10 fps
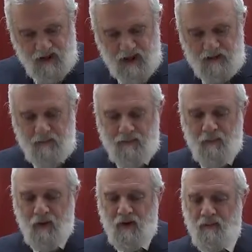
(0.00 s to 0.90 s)
Let my
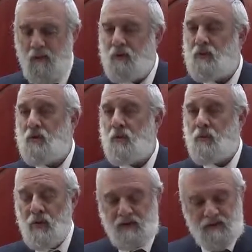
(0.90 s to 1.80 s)
prayer approach your
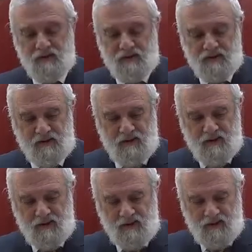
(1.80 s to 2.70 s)
presence.
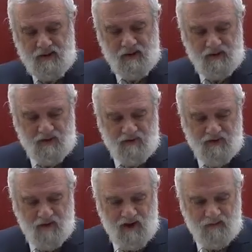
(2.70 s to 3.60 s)
Hashem,
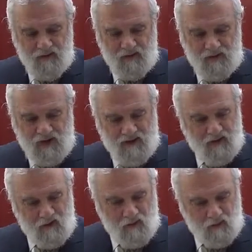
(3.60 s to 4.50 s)
grant me understanding
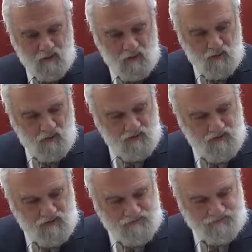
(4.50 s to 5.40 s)
according to your word.
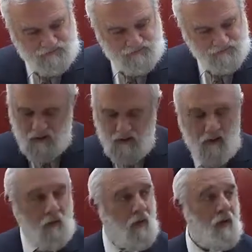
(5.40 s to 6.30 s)

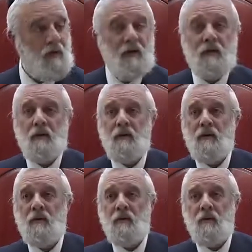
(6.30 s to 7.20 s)
Look at the
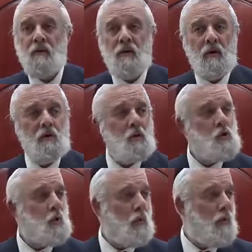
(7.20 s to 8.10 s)

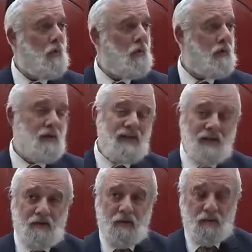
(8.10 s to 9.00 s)
unusual word. It's not
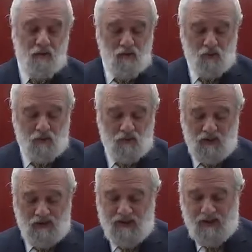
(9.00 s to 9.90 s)
so unusual, but
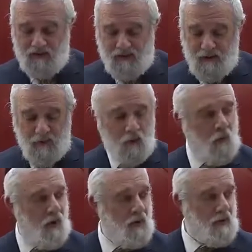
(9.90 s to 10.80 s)
it's not the typical
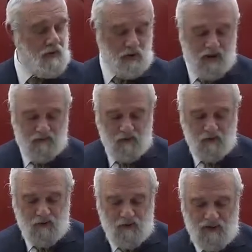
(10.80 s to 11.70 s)
one in this chapter.
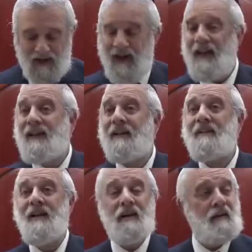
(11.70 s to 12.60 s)

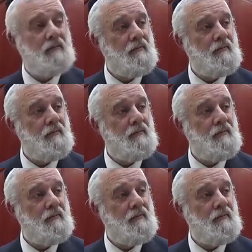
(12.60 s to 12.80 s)
Rinati.